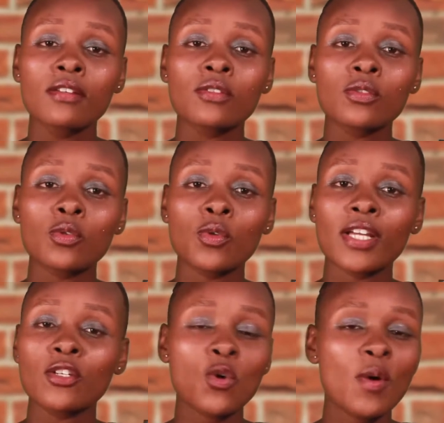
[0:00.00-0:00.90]
so
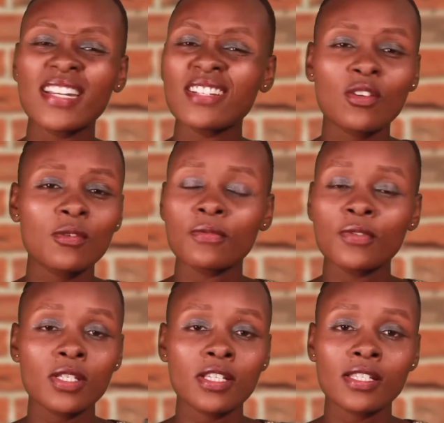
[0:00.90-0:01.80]
that no one
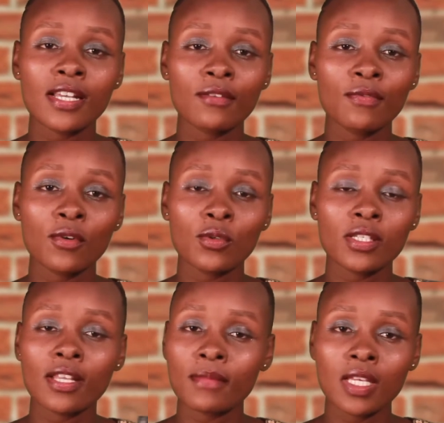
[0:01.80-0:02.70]
confuses that for
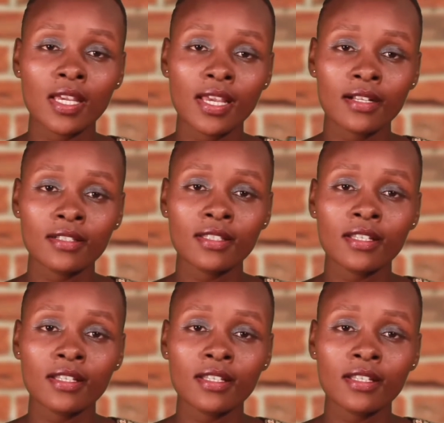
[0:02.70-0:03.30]
something else.